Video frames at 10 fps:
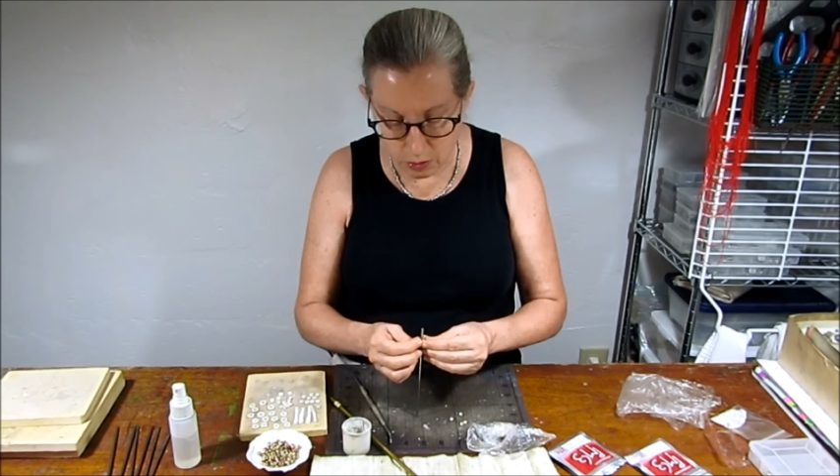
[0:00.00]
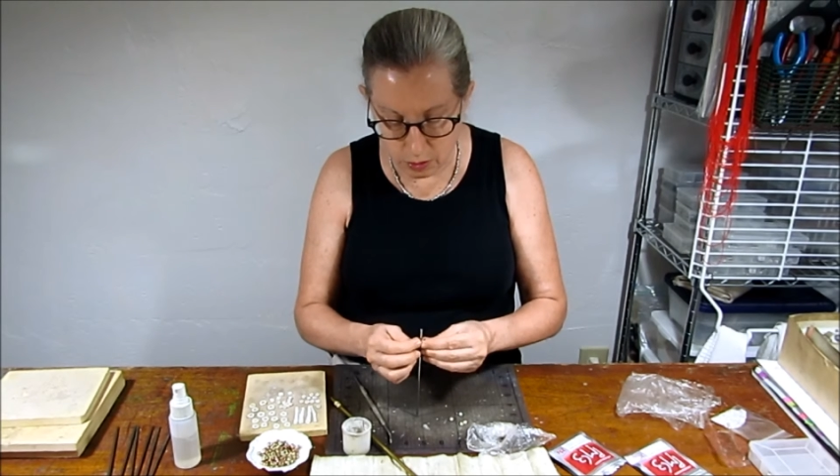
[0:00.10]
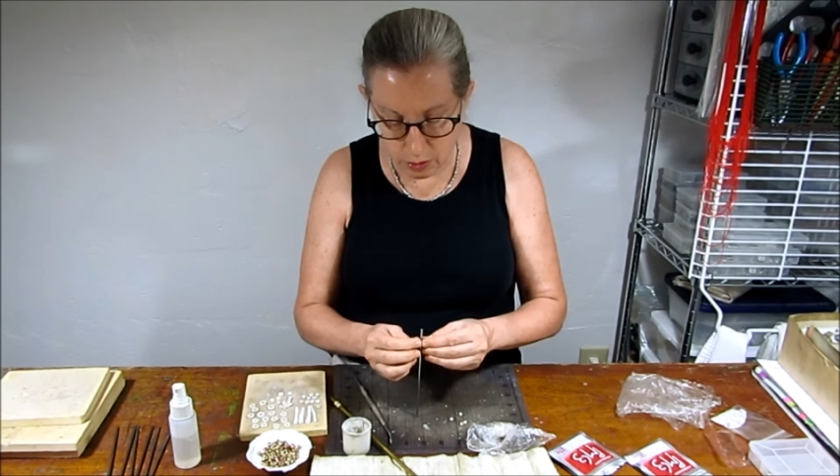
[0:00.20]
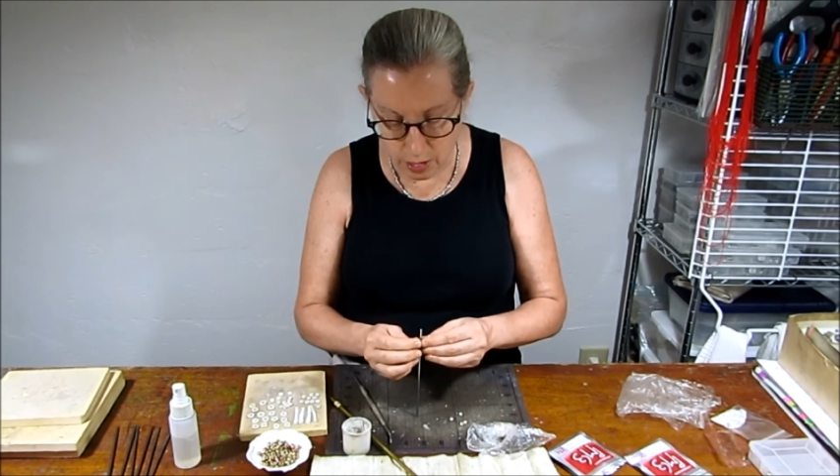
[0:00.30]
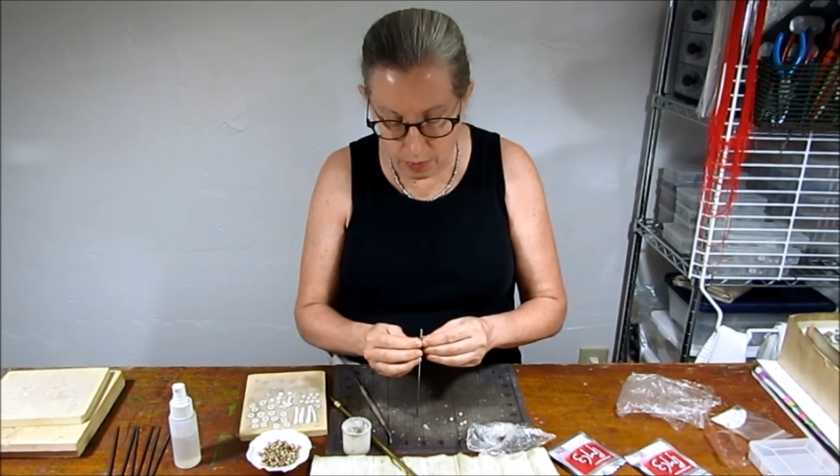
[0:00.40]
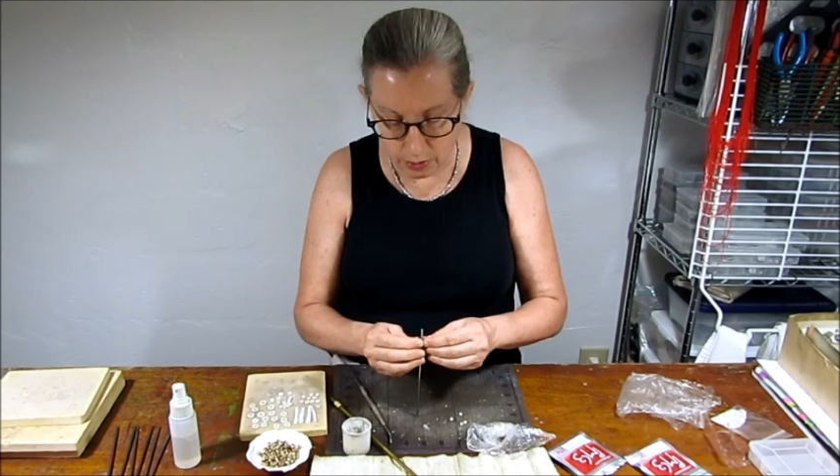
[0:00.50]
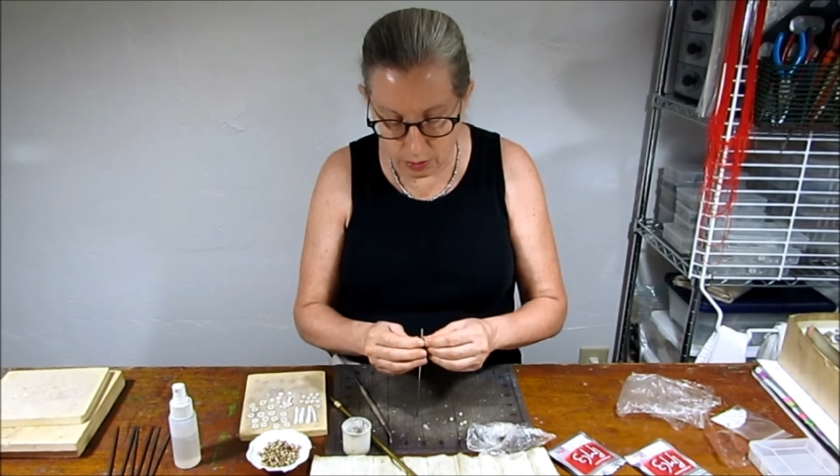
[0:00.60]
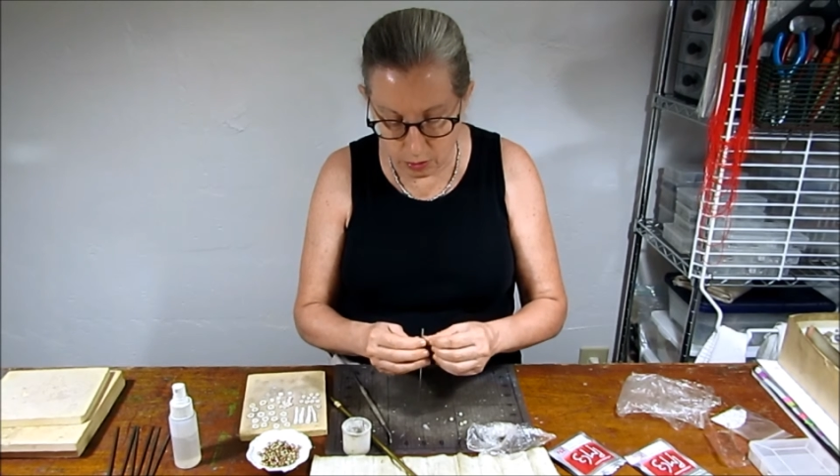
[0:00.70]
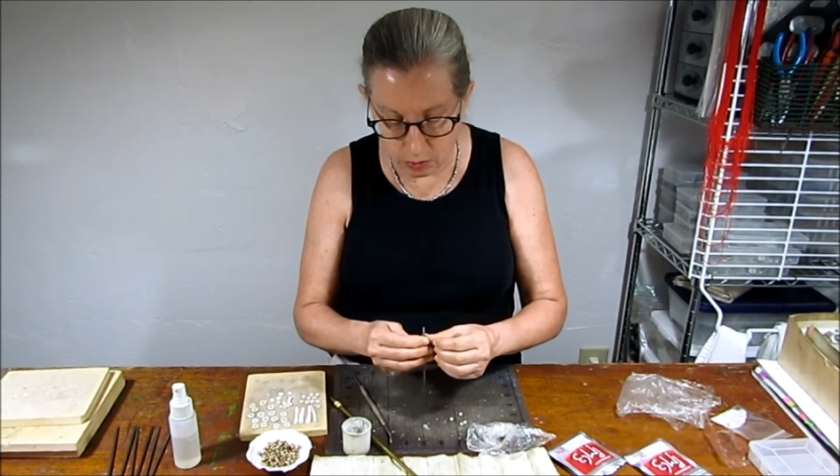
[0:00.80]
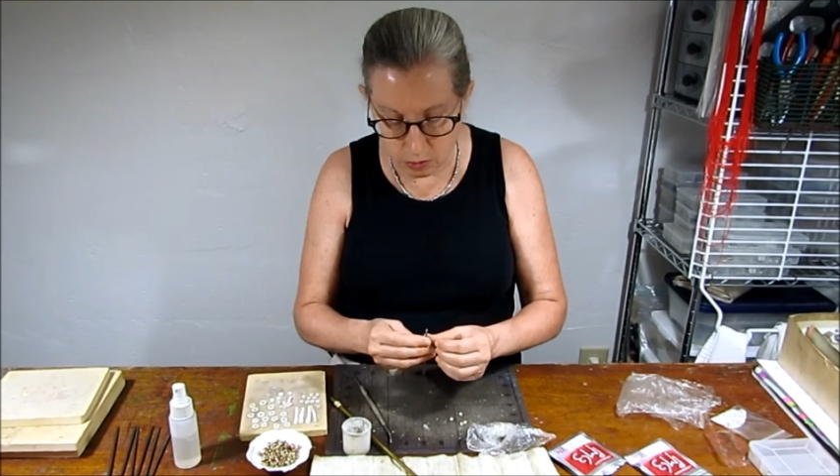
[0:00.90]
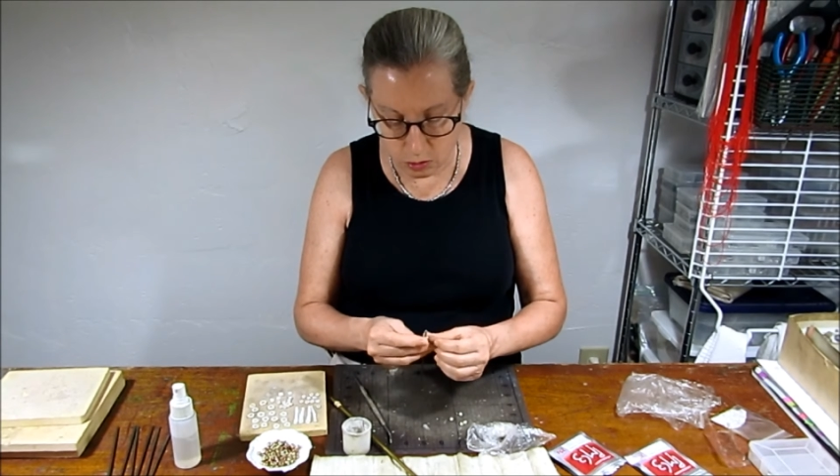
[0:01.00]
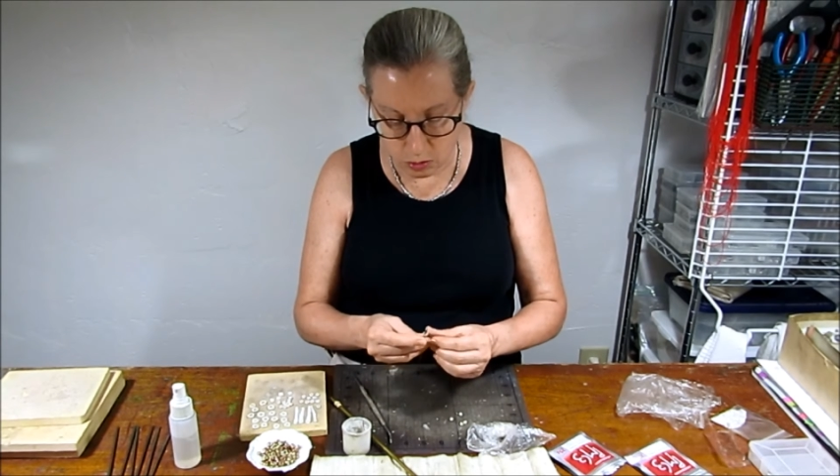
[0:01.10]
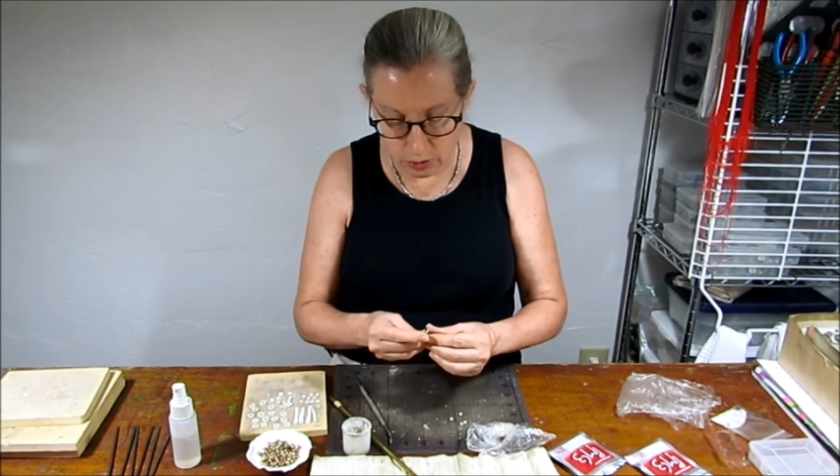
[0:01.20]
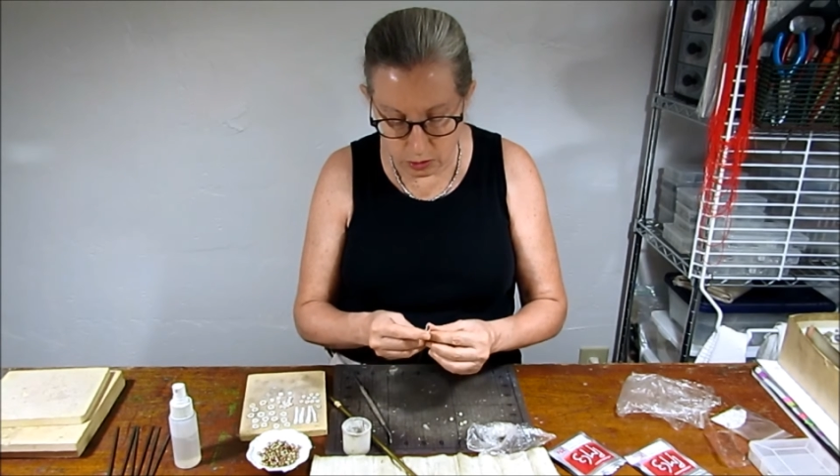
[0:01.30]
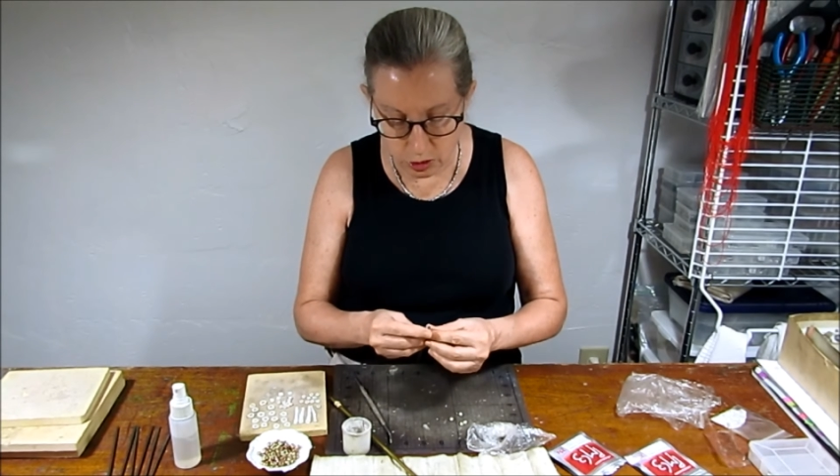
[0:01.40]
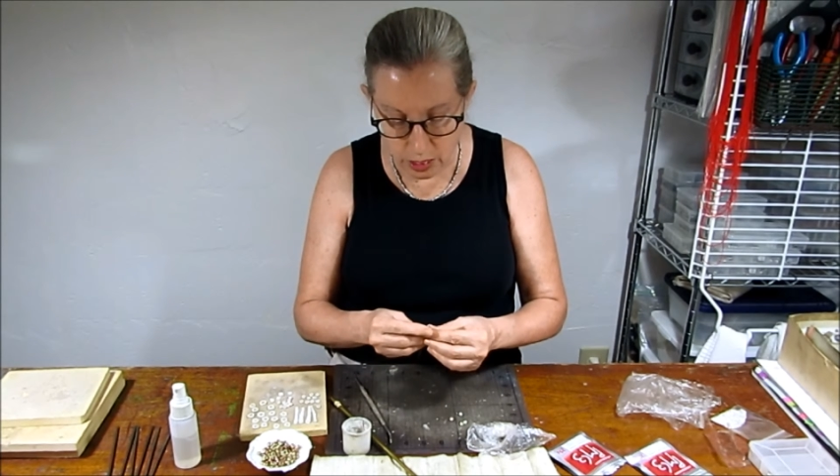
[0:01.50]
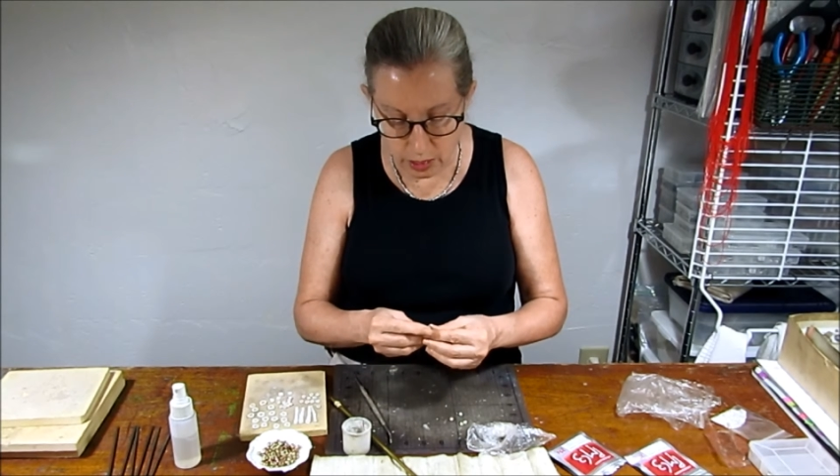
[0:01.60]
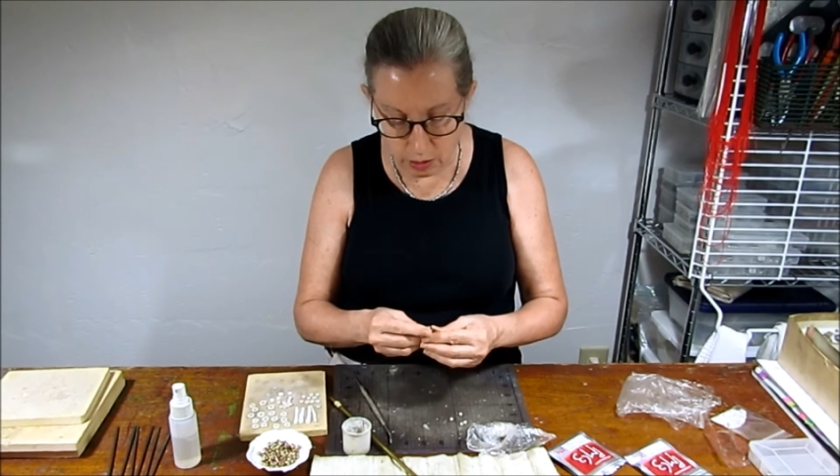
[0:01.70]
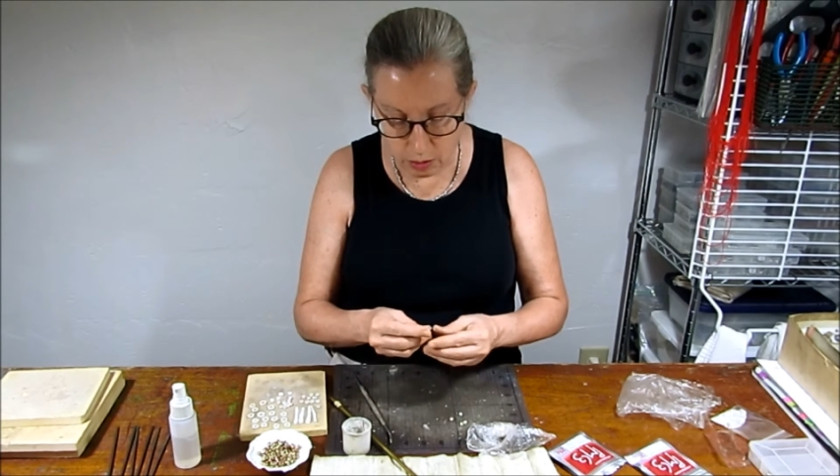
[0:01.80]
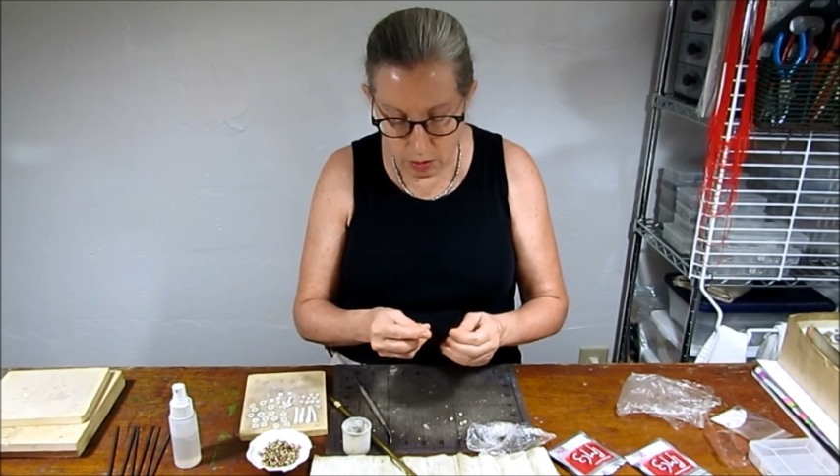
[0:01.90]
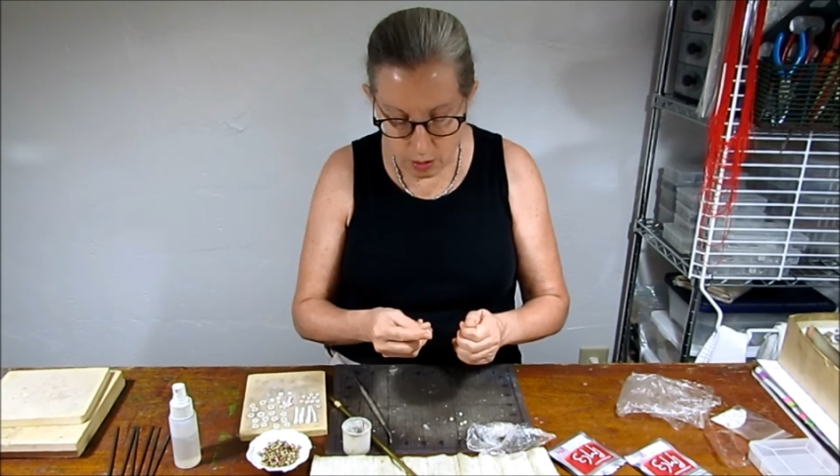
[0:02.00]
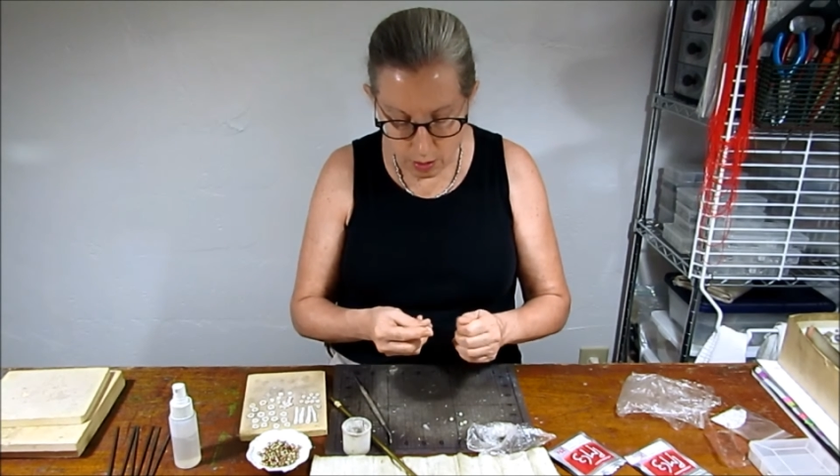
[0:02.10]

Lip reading: than having it on sterling chain,